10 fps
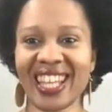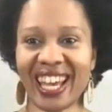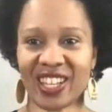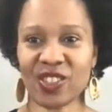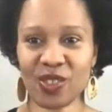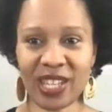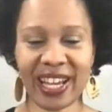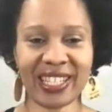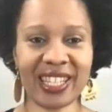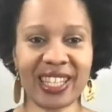
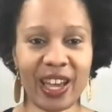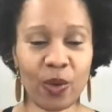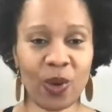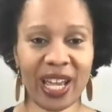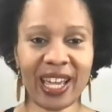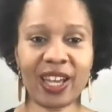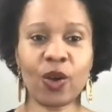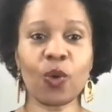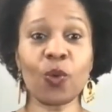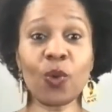exercise in that way,
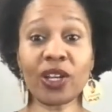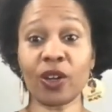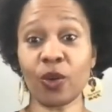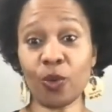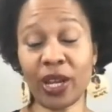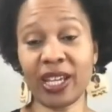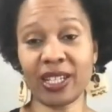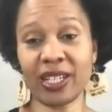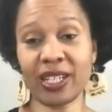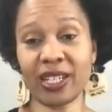what a
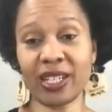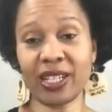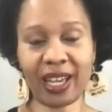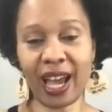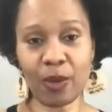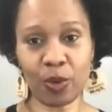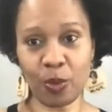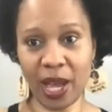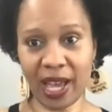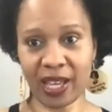great
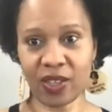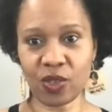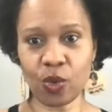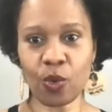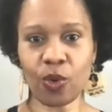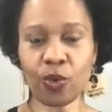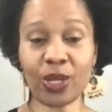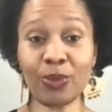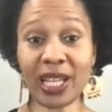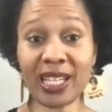compromise or
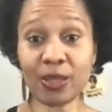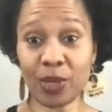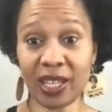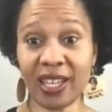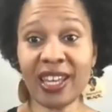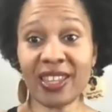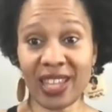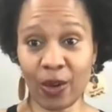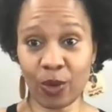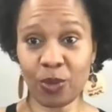replacement
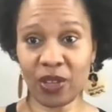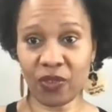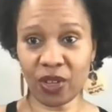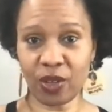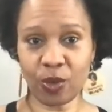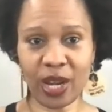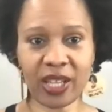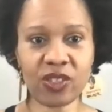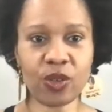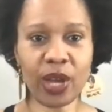that would be for you,
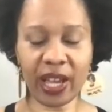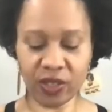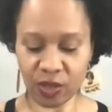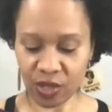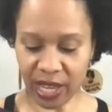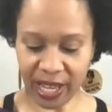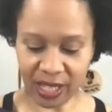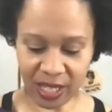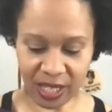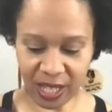right? So
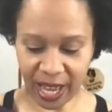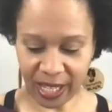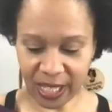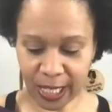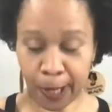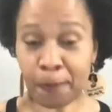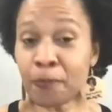exercise is next.